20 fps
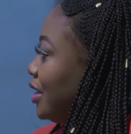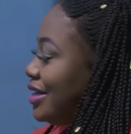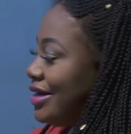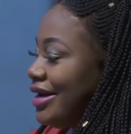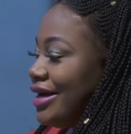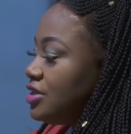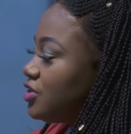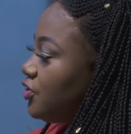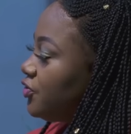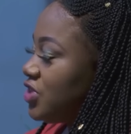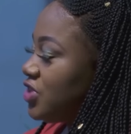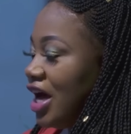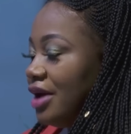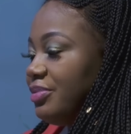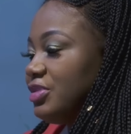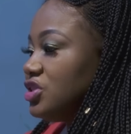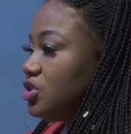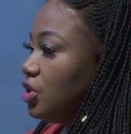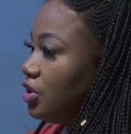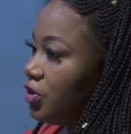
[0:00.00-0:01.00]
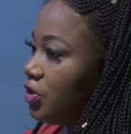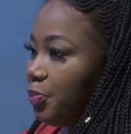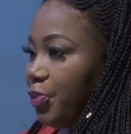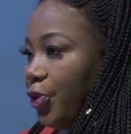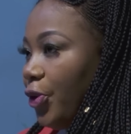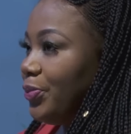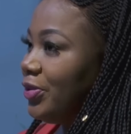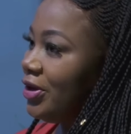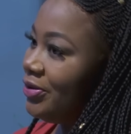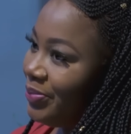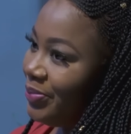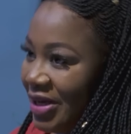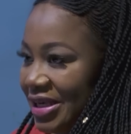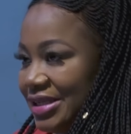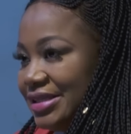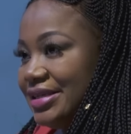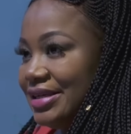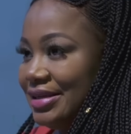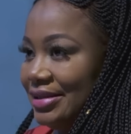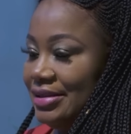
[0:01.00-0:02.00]
The length of time is not the problem,
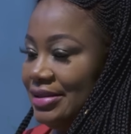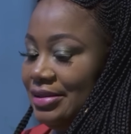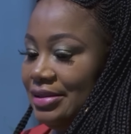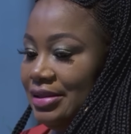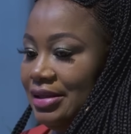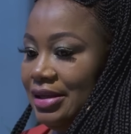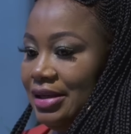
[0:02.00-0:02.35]
Benson.